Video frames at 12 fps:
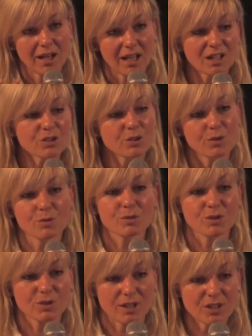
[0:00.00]

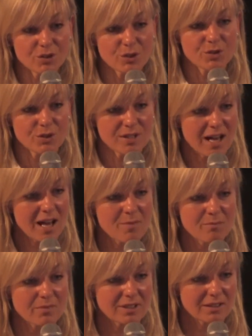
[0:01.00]
introduce your
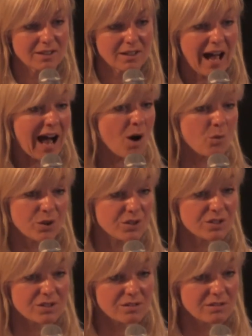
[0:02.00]
time
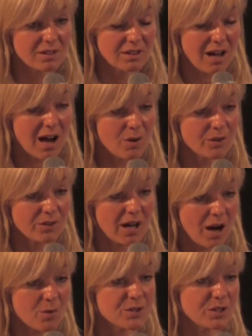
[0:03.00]
hours, the
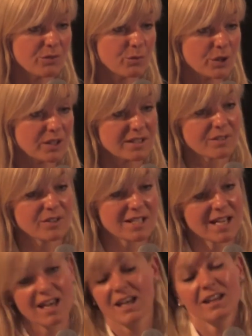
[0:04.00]
hours you've worked every
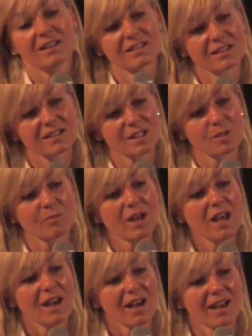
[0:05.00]
day in a system,
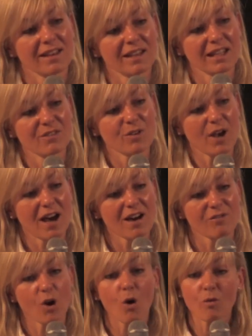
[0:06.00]
and then if you
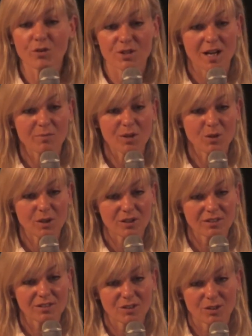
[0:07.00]
have overtime, you
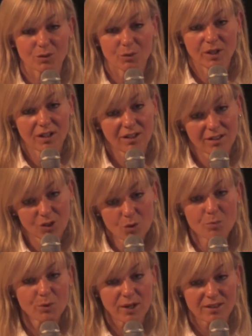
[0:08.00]
can
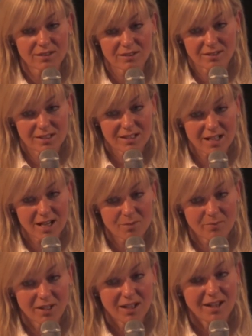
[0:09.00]
recuperate this
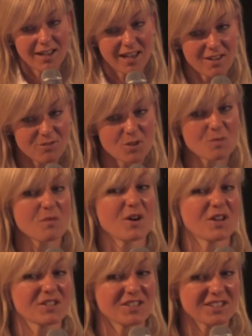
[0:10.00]
time, if your
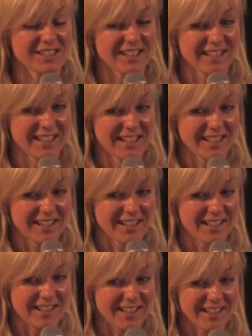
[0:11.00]
boss
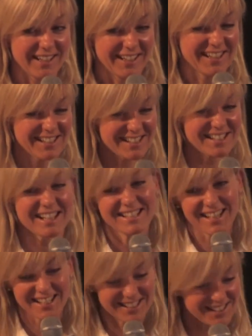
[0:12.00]
says
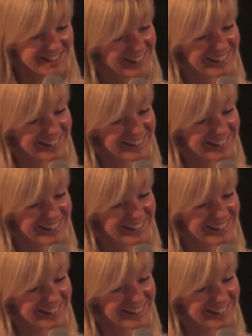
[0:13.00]
yes.